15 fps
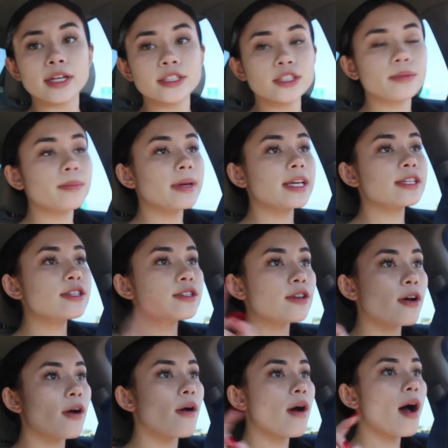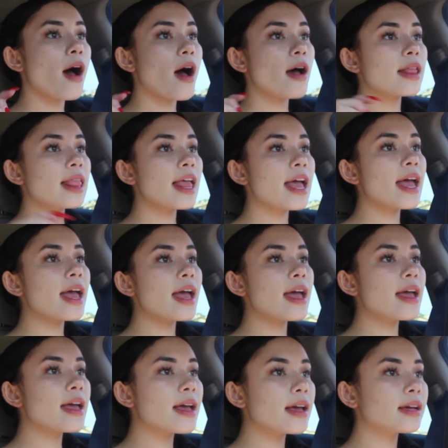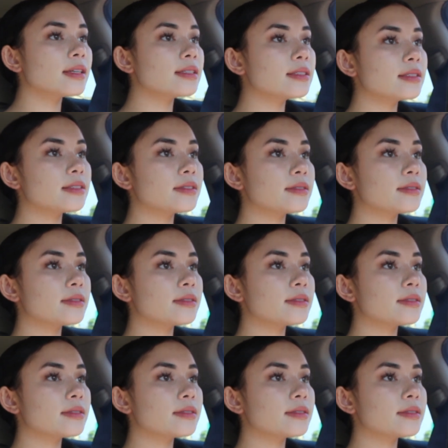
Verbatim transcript: could you be so honest?